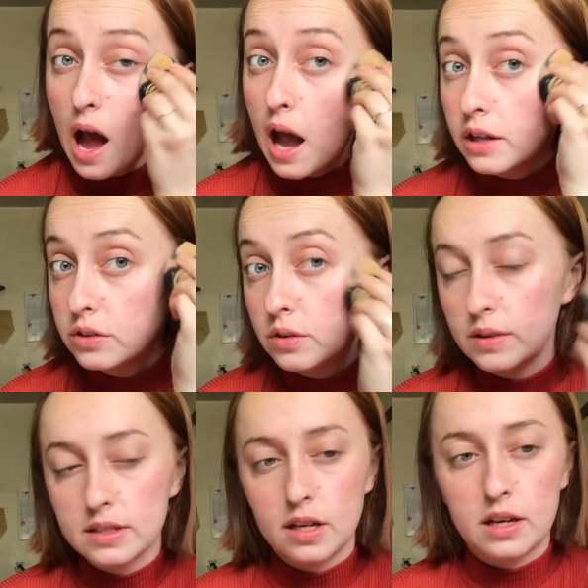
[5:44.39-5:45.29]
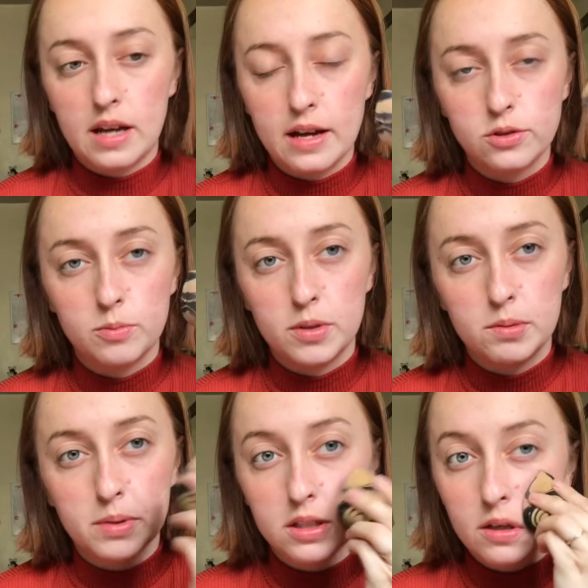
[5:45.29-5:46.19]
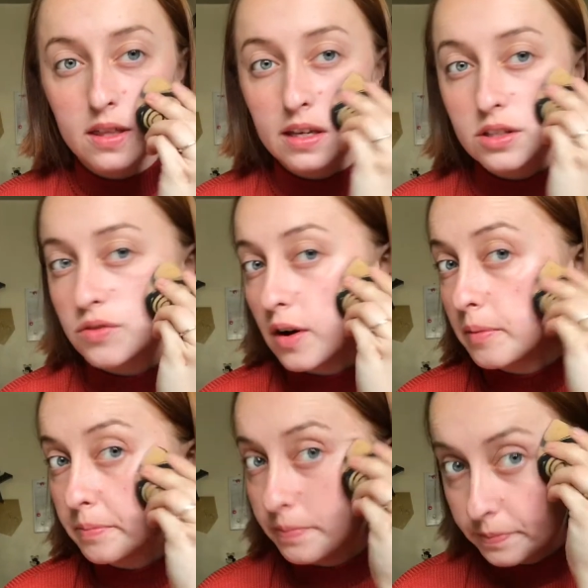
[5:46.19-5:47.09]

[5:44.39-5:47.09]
It's not an actual beauty blender. I think it's from